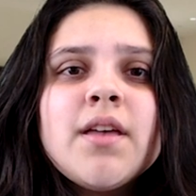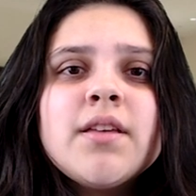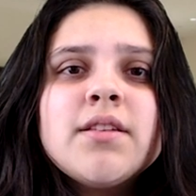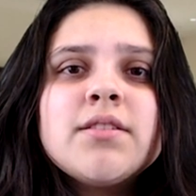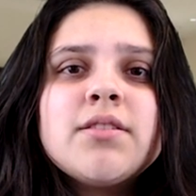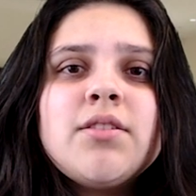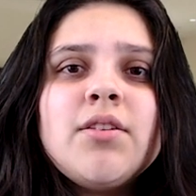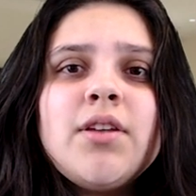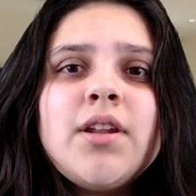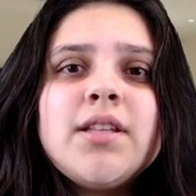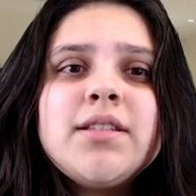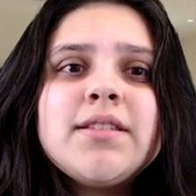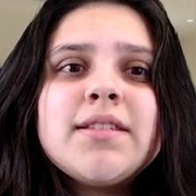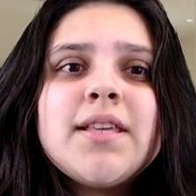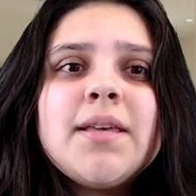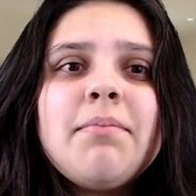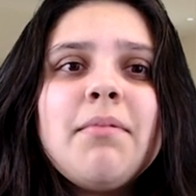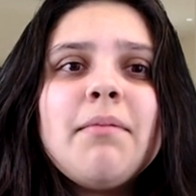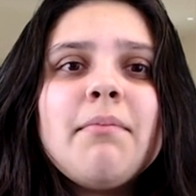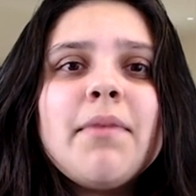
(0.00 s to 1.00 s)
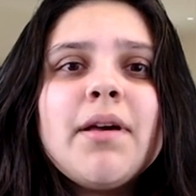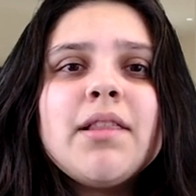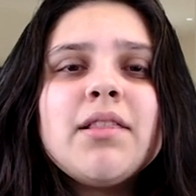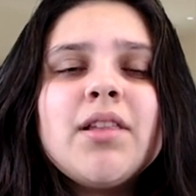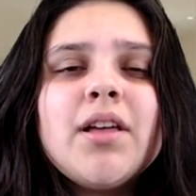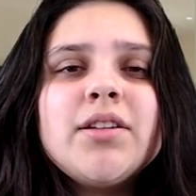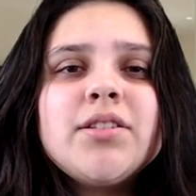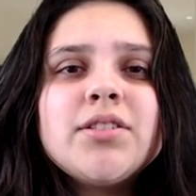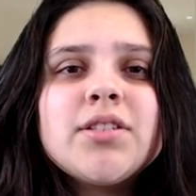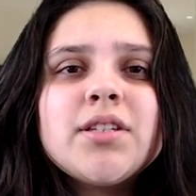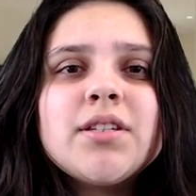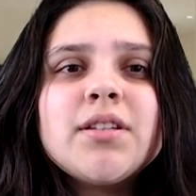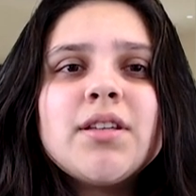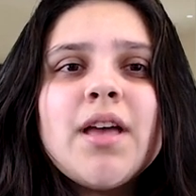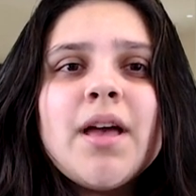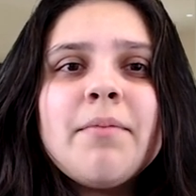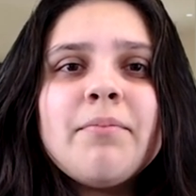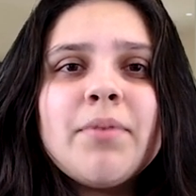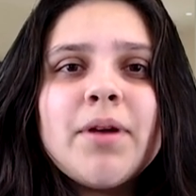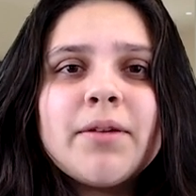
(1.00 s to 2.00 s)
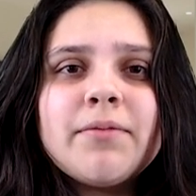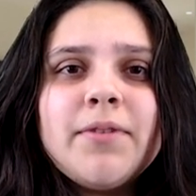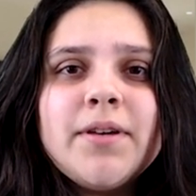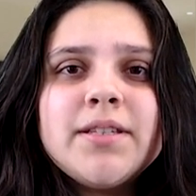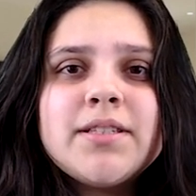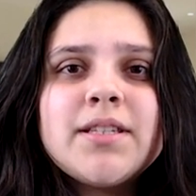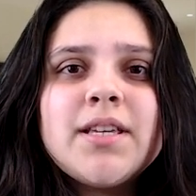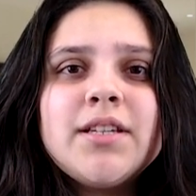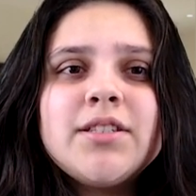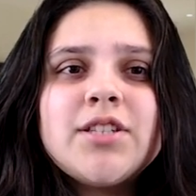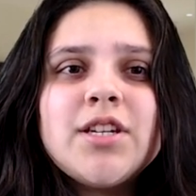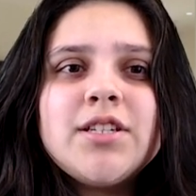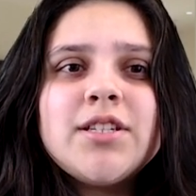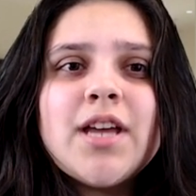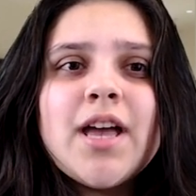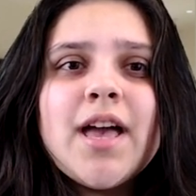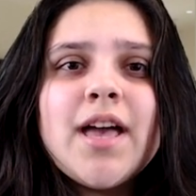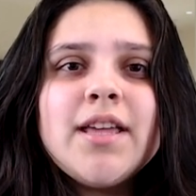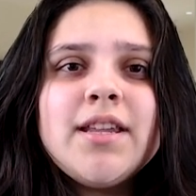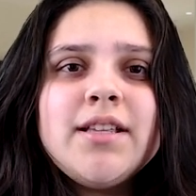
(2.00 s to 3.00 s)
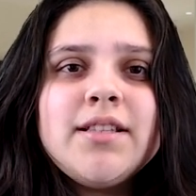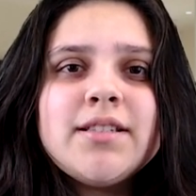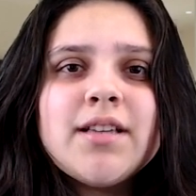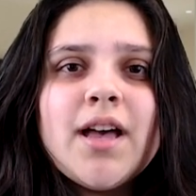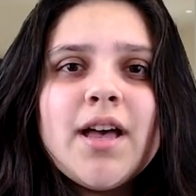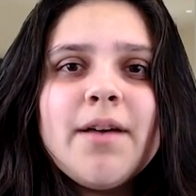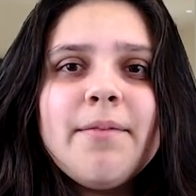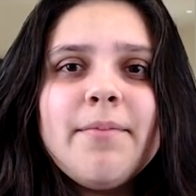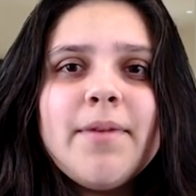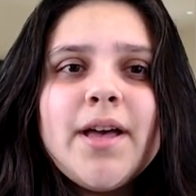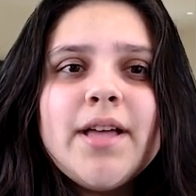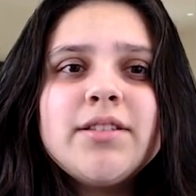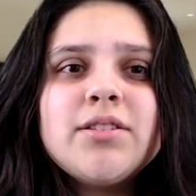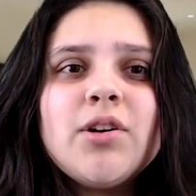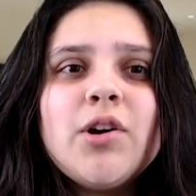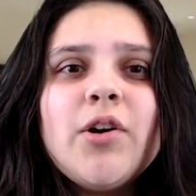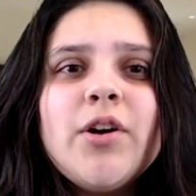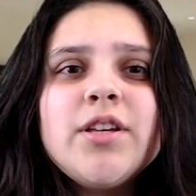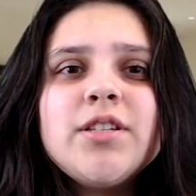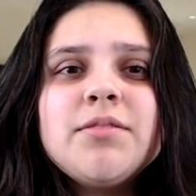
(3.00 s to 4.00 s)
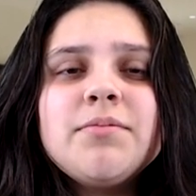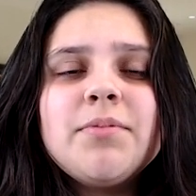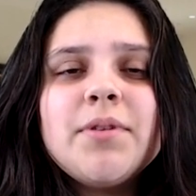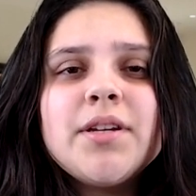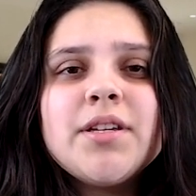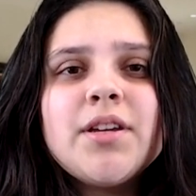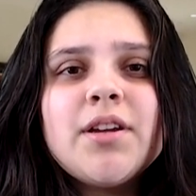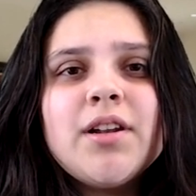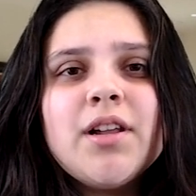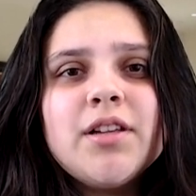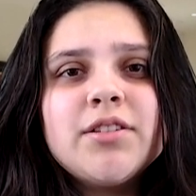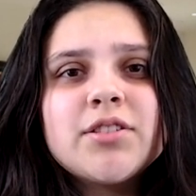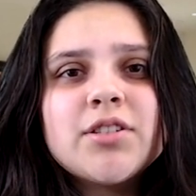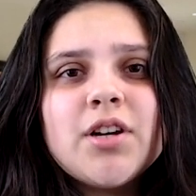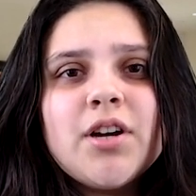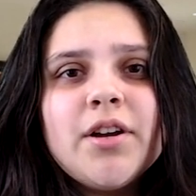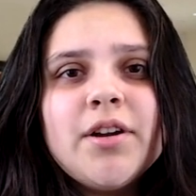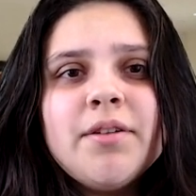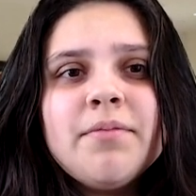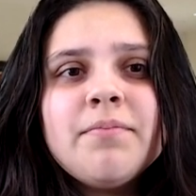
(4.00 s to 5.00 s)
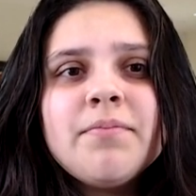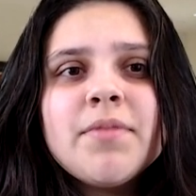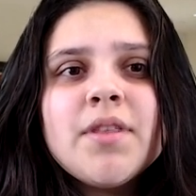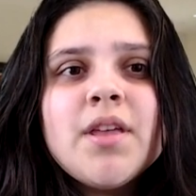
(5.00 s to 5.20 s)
Students, keep in mind lunch and breakfast can change at any time and to always bring your lunch card.